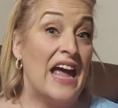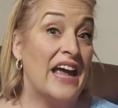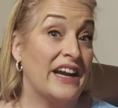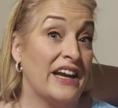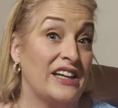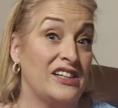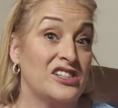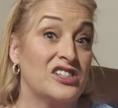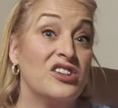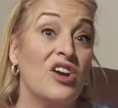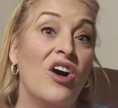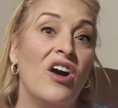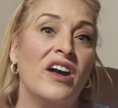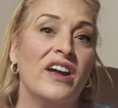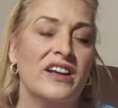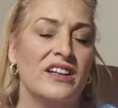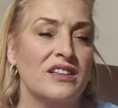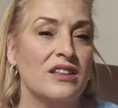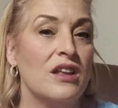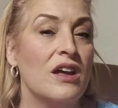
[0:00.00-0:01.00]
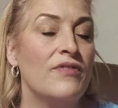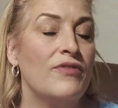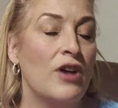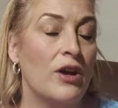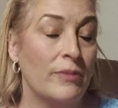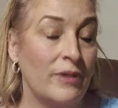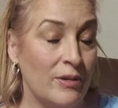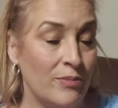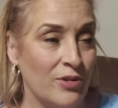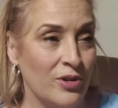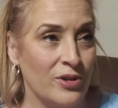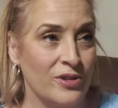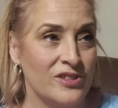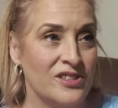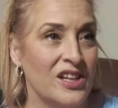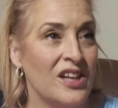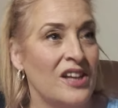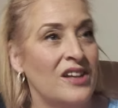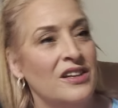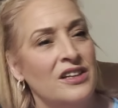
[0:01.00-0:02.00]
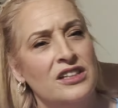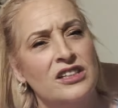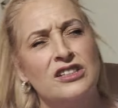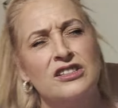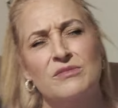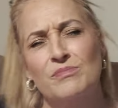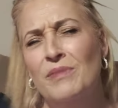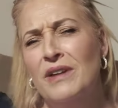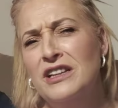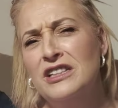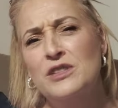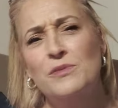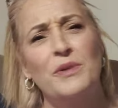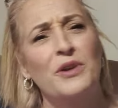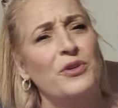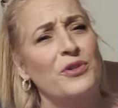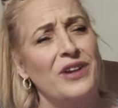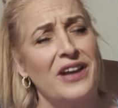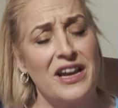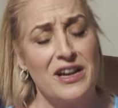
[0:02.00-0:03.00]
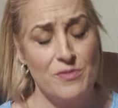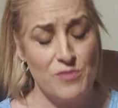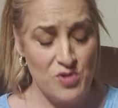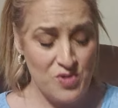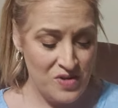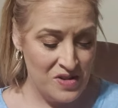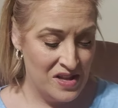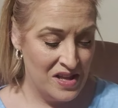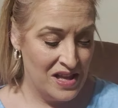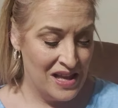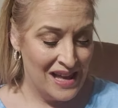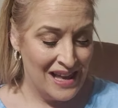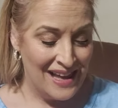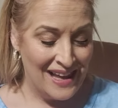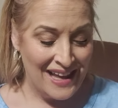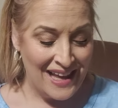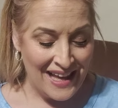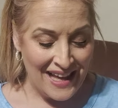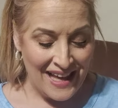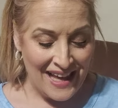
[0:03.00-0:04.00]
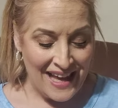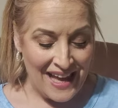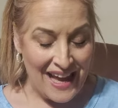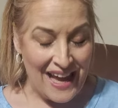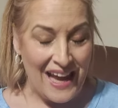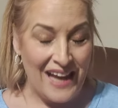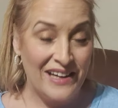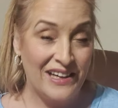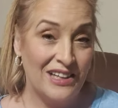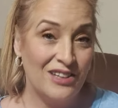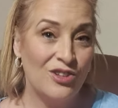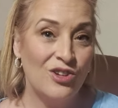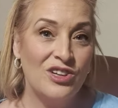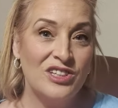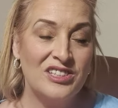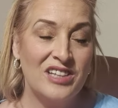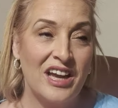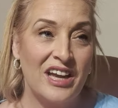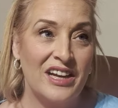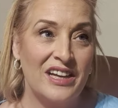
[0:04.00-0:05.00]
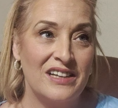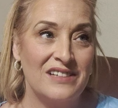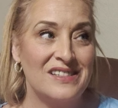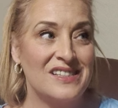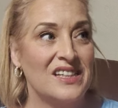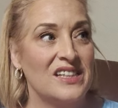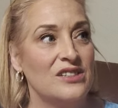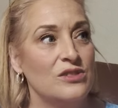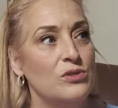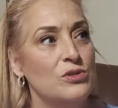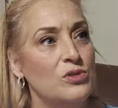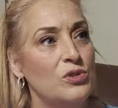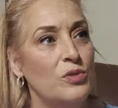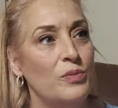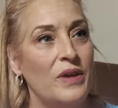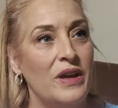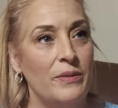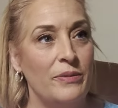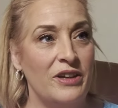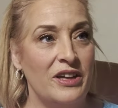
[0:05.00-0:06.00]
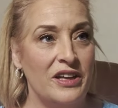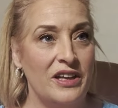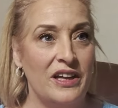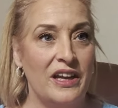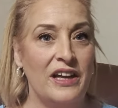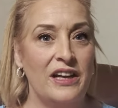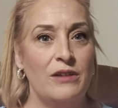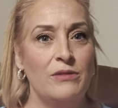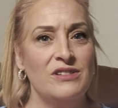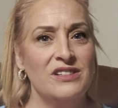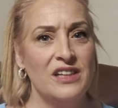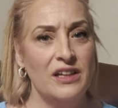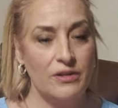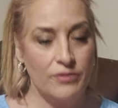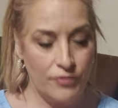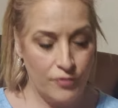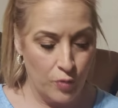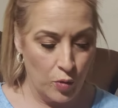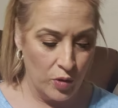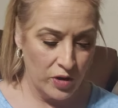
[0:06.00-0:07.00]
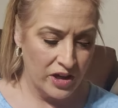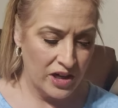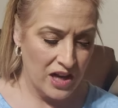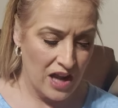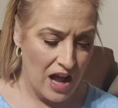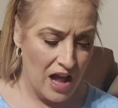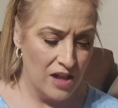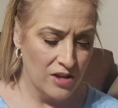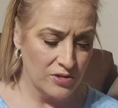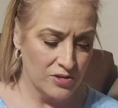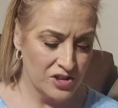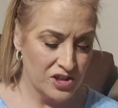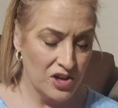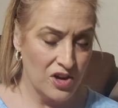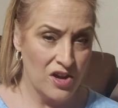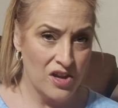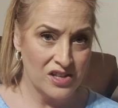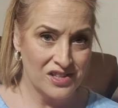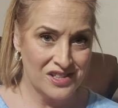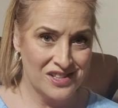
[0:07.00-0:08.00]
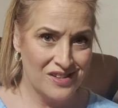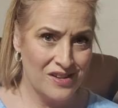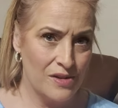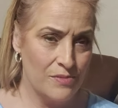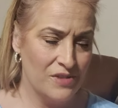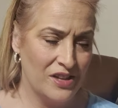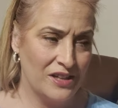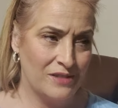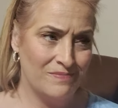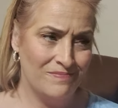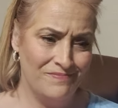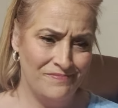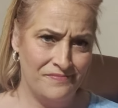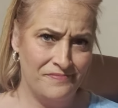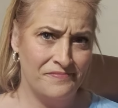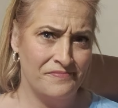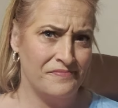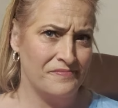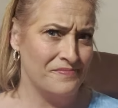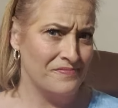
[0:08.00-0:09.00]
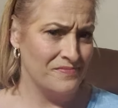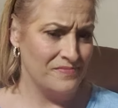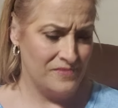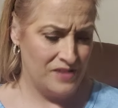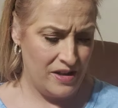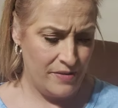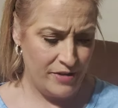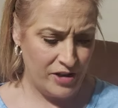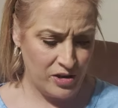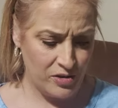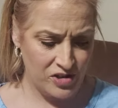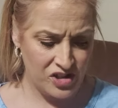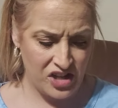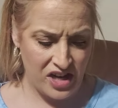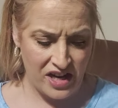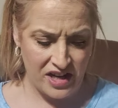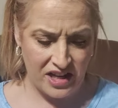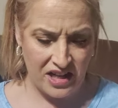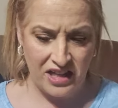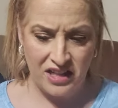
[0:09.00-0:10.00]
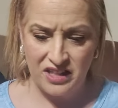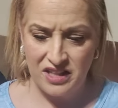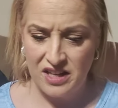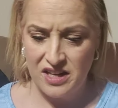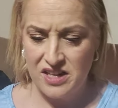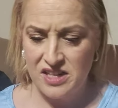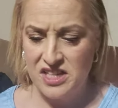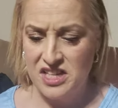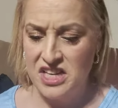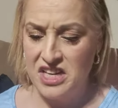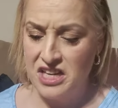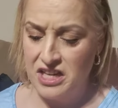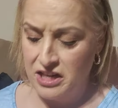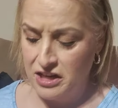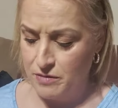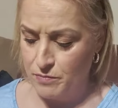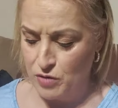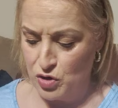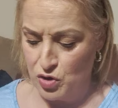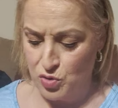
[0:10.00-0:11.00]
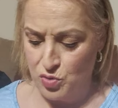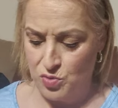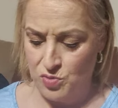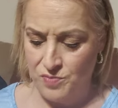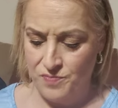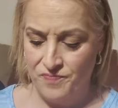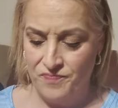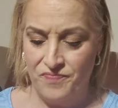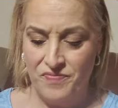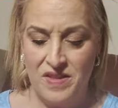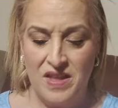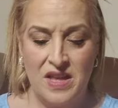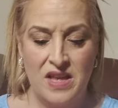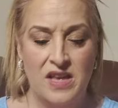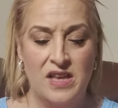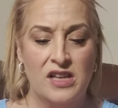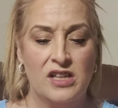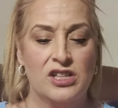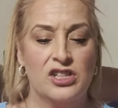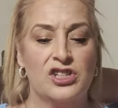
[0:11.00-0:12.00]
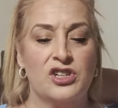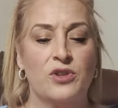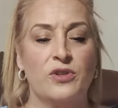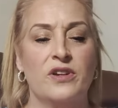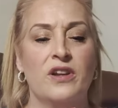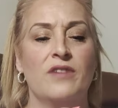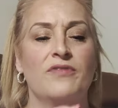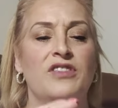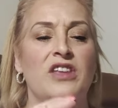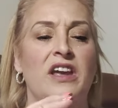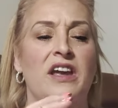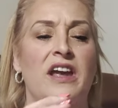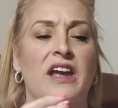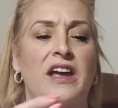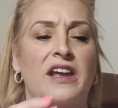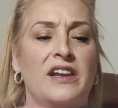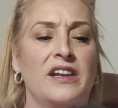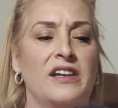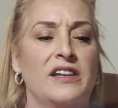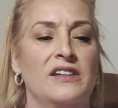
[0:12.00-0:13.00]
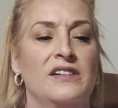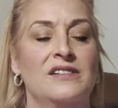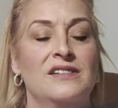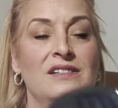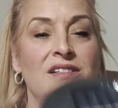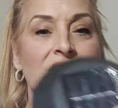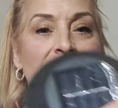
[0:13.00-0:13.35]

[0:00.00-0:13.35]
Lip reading: And I saw it. I love hummingbirds. Just my spirit animal. And I looked at it and I was like, ooh, maybe. And it was like $40, y'all. So I'm like, let me go check TEMU. Sure enough, they had it.